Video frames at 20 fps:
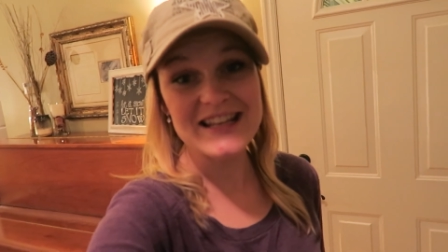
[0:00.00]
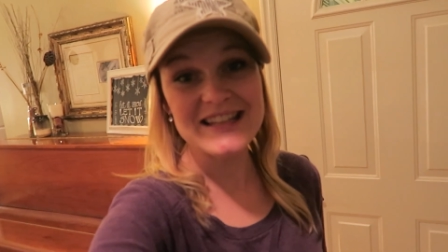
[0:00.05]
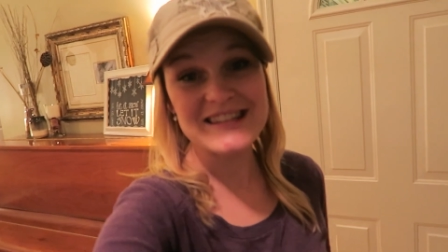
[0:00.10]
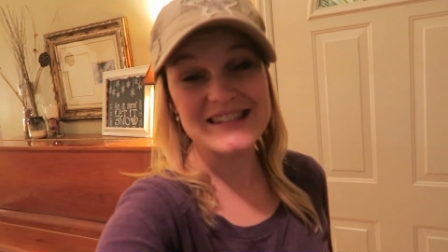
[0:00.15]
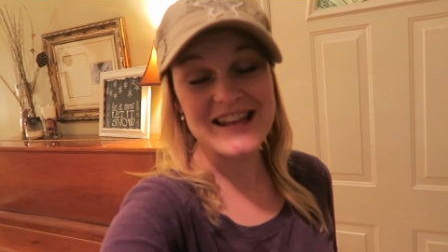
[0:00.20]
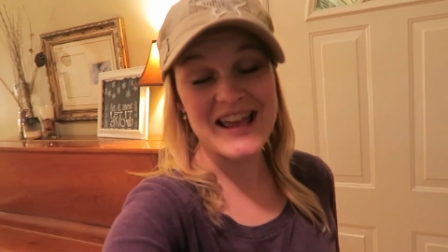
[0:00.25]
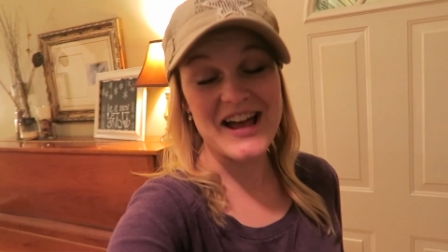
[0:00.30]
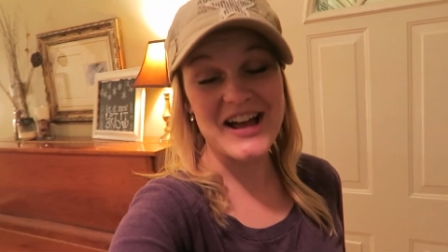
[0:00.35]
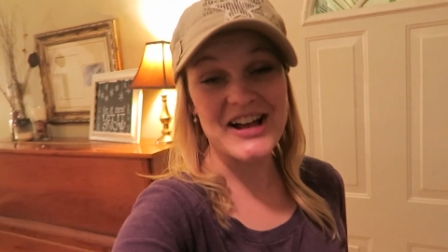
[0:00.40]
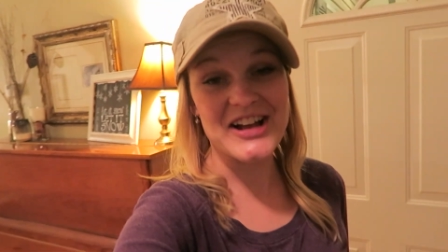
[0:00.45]
it
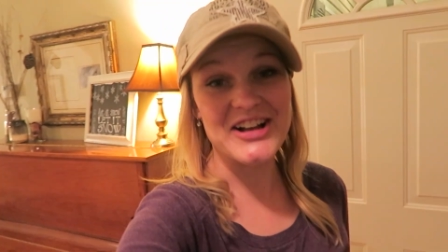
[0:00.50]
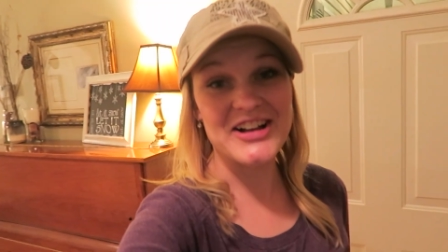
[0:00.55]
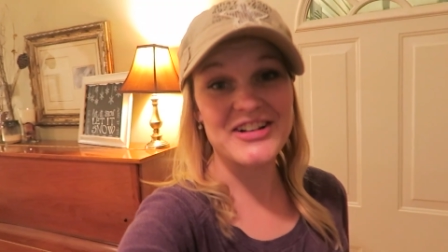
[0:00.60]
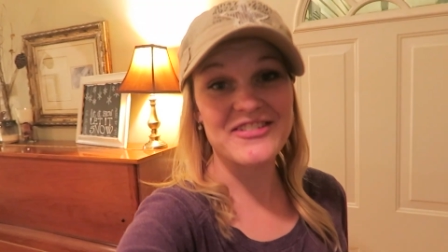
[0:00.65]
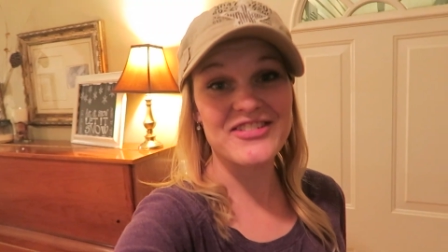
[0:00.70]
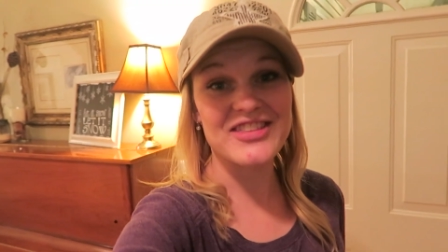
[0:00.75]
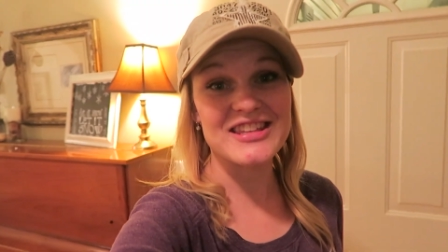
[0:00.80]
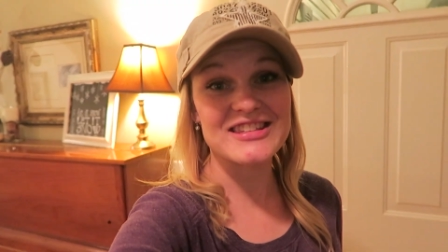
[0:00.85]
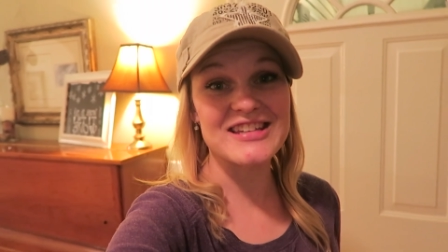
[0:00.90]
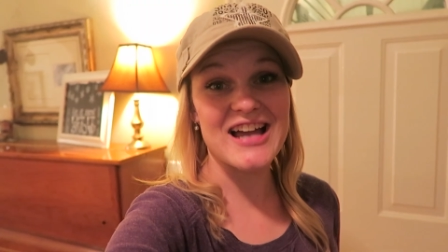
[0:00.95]

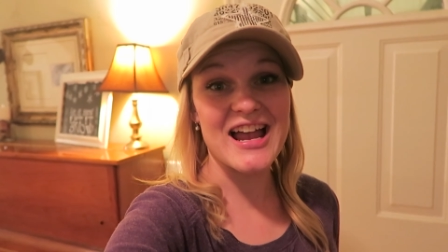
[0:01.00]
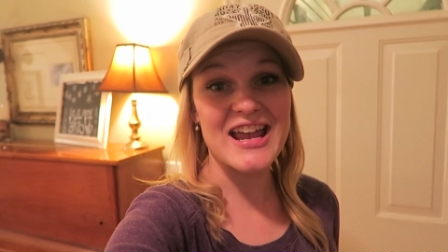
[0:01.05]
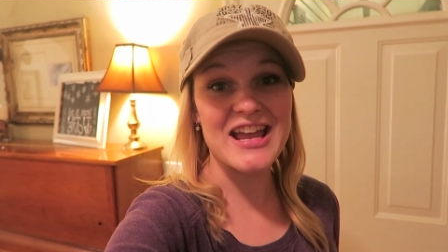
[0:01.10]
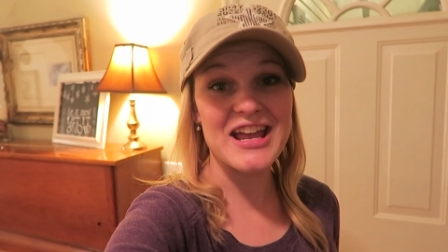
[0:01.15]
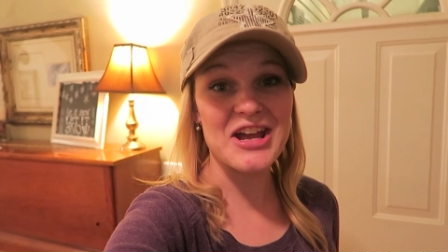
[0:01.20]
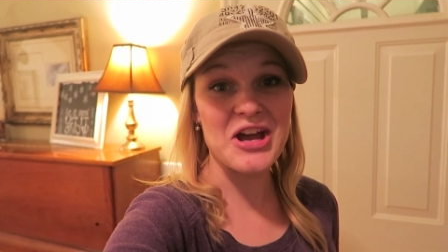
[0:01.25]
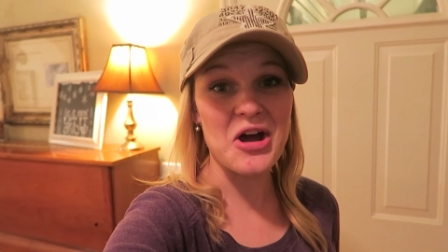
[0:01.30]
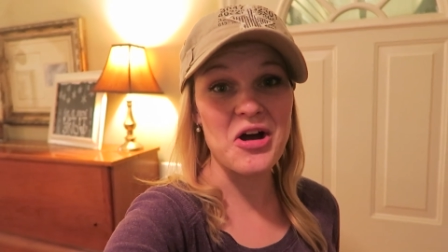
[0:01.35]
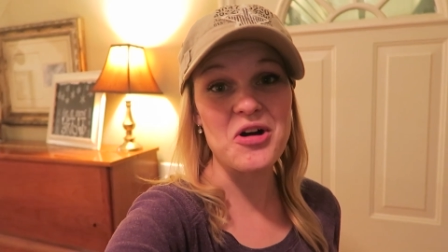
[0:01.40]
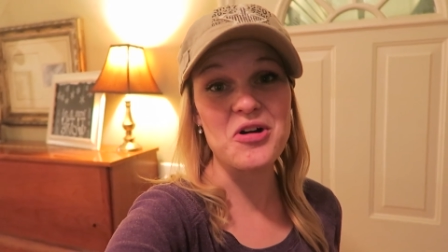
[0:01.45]
of the
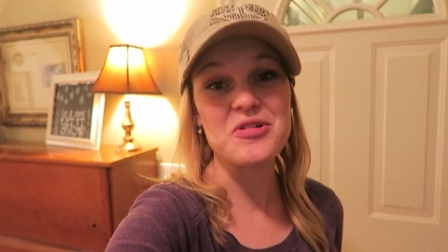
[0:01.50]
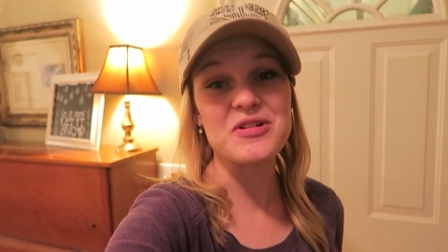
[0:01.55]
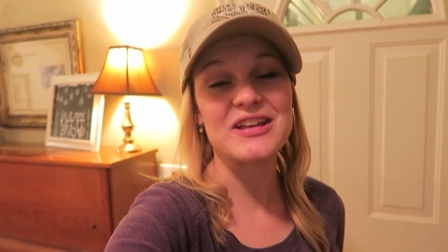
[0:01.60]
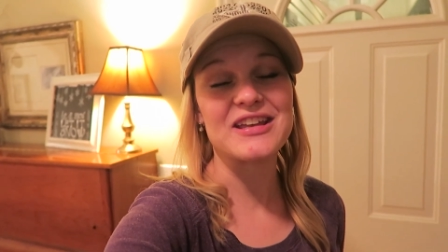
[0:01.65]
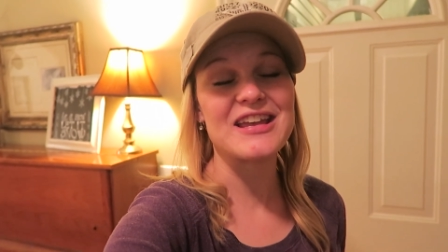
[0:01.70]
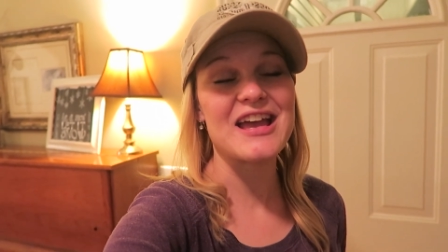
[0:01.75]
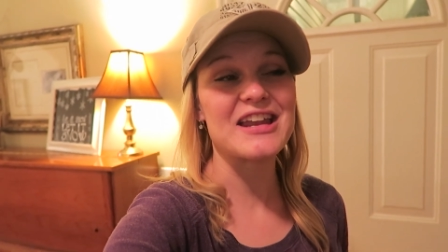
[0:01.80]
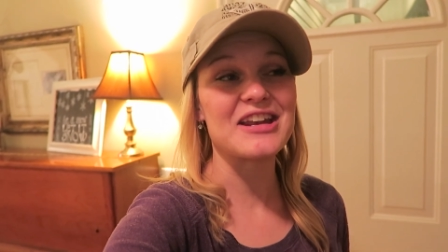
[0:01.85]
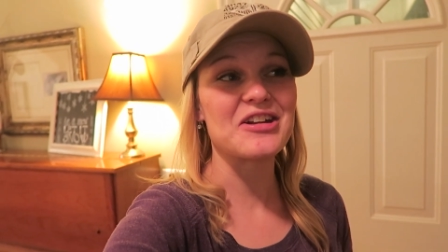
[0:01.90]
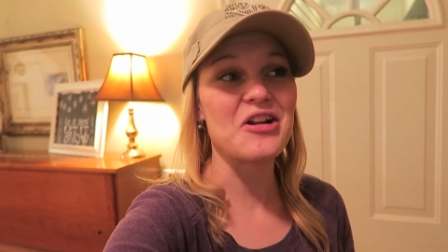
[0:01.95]
Diet
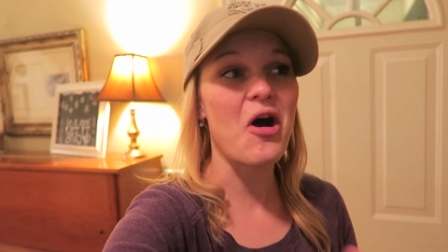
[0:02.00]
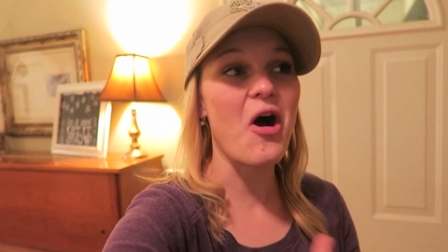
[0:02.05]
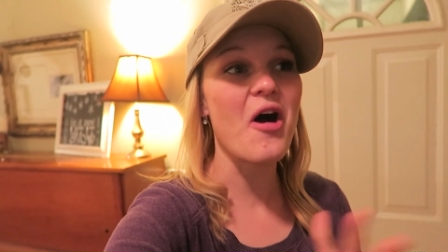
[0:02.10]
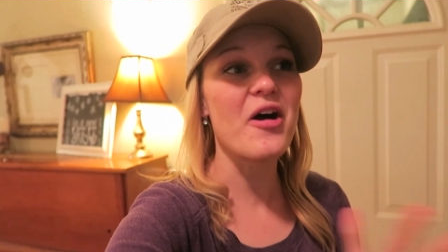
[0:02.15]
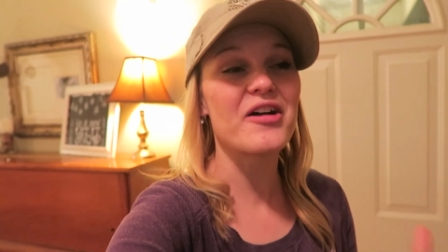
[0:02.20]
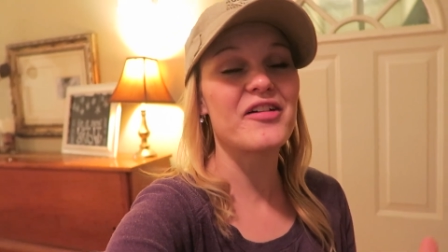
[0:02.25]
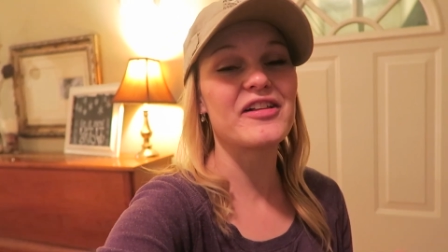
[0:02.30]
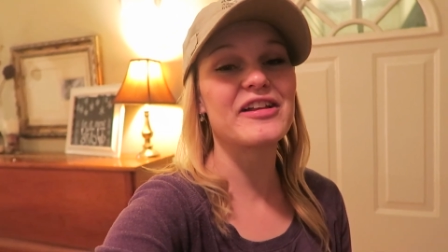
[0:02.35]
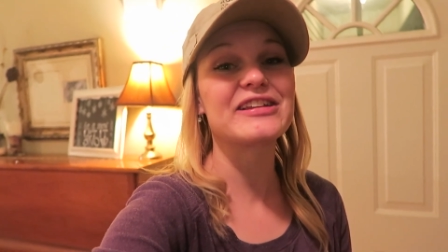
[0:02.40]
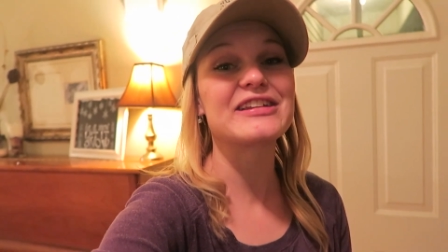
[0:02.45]
Coke, get it
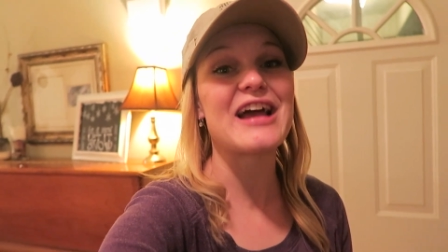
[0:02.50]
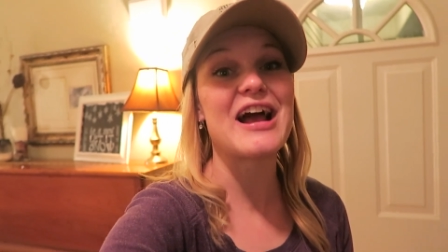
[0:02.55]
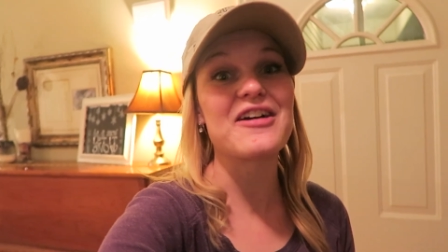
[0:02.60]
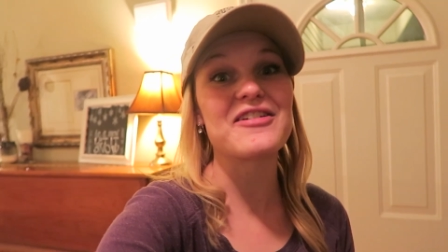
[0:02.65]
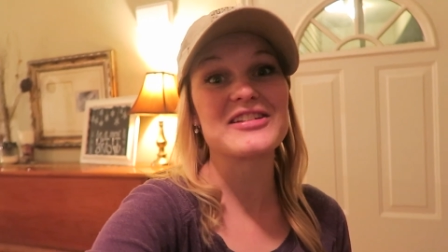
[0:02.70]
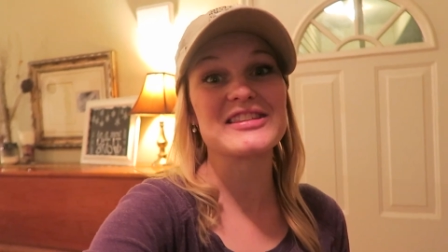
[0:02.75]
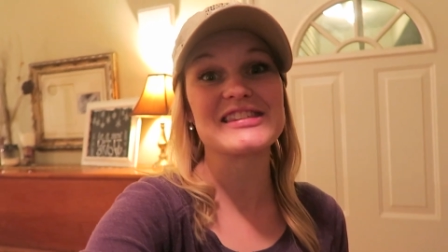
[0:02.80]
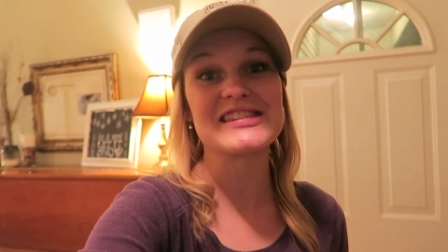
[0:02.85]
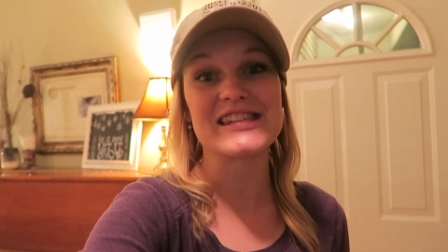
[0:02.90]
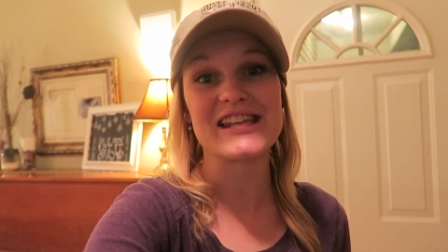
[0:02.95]
all cleaned
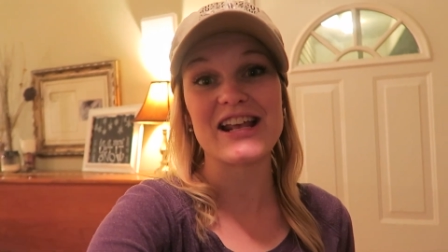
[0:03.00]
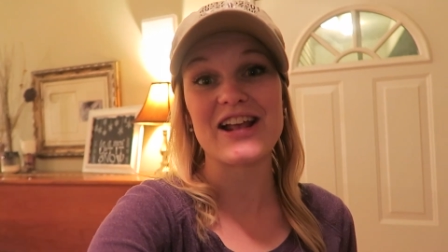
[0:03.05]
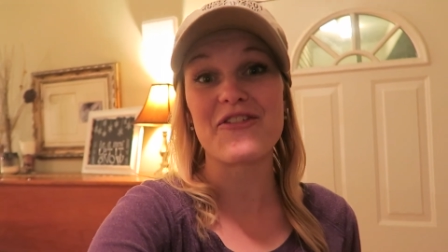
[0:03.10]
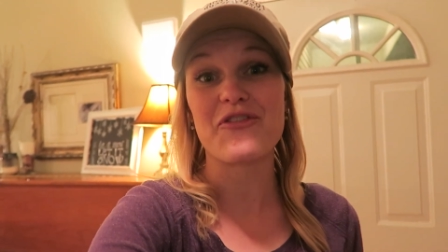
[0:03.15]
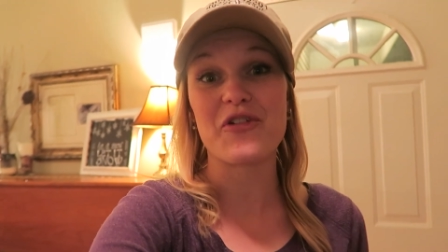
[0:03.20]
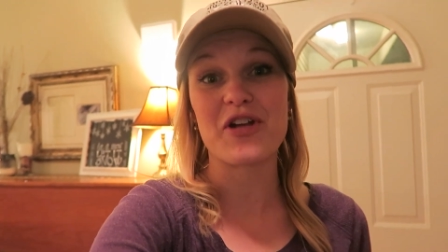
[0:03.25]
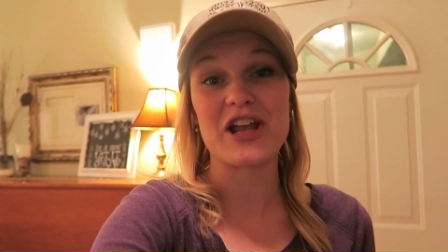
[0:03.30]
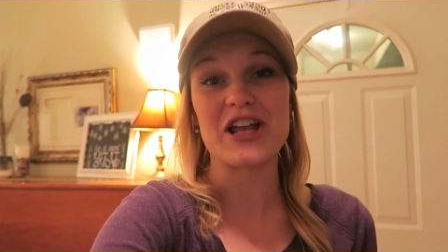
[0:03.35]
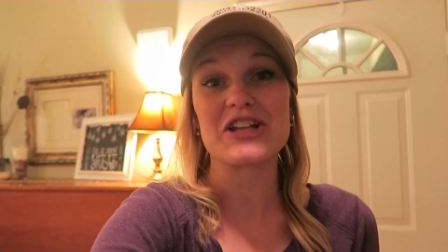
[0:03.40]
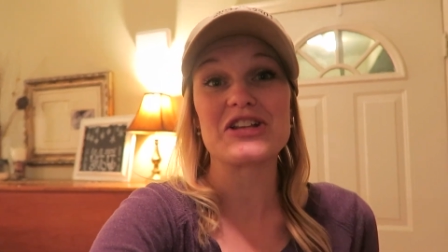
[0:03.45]
out, and see
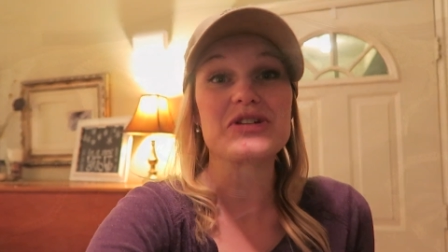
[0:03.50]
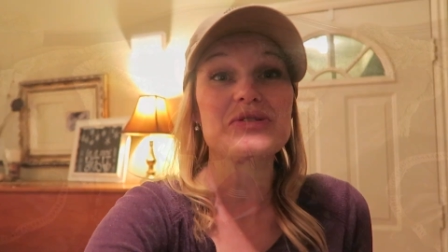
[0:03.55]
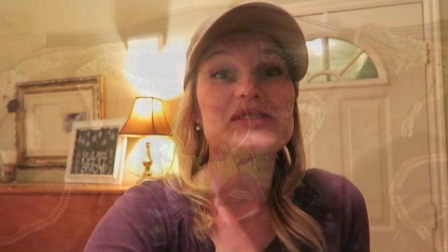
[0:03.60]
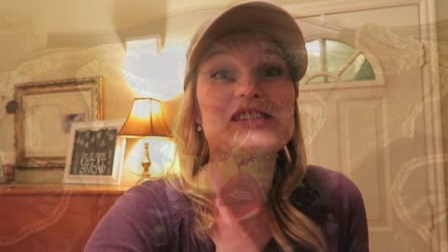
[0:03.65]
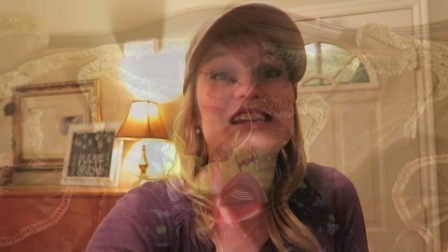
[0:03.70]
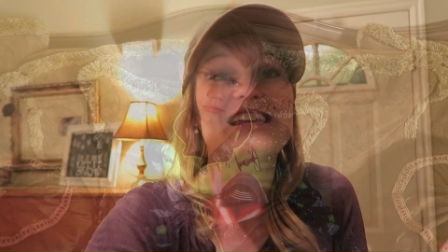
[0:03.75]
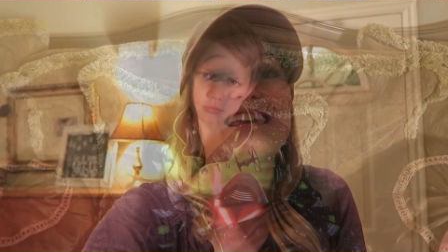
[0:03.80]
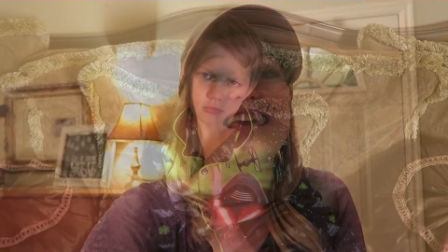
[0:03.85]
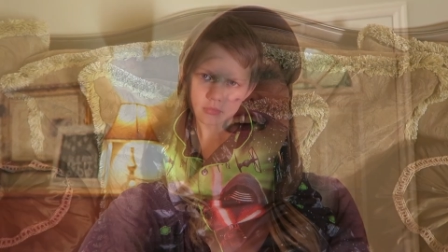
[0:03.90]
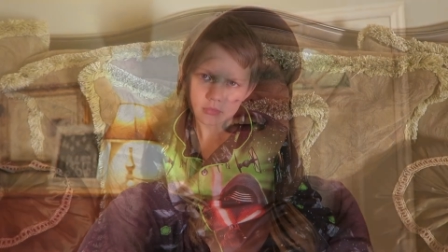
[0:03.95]
if we can
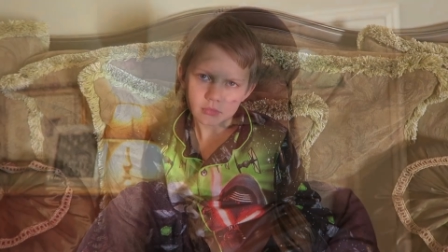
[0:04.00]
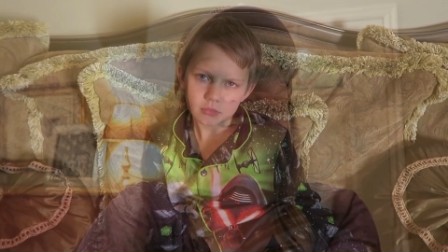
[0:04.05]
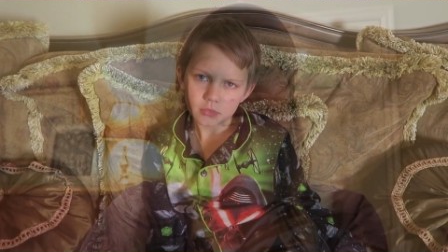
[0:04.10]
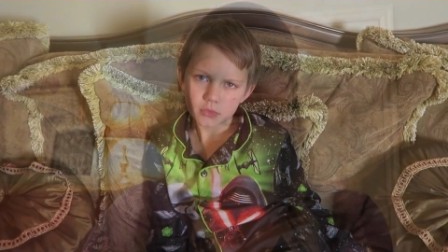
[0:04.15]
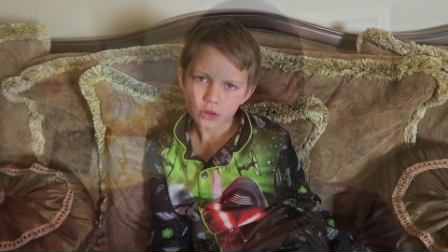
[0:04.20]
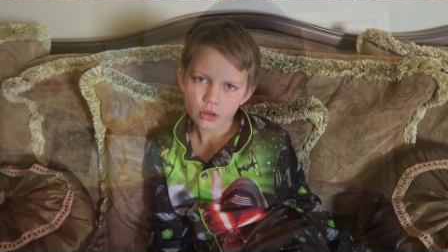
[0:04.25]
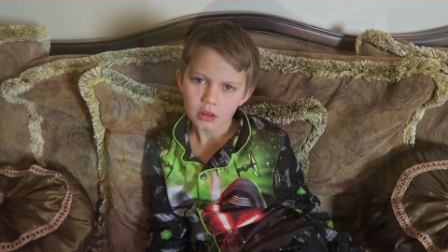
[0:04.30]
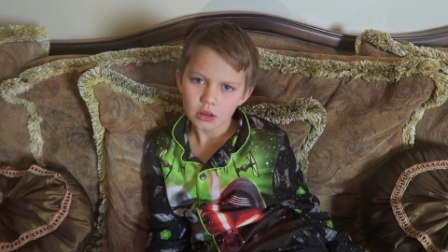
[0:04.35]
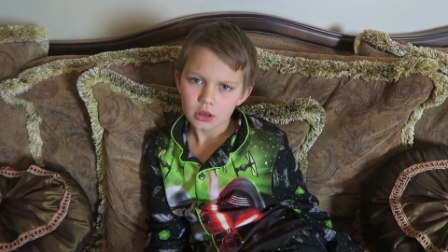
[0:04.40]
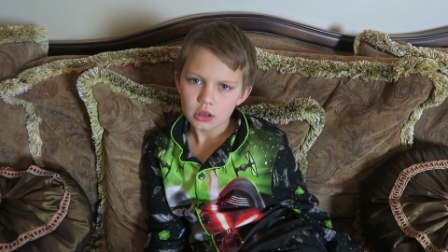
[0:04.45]
use it again.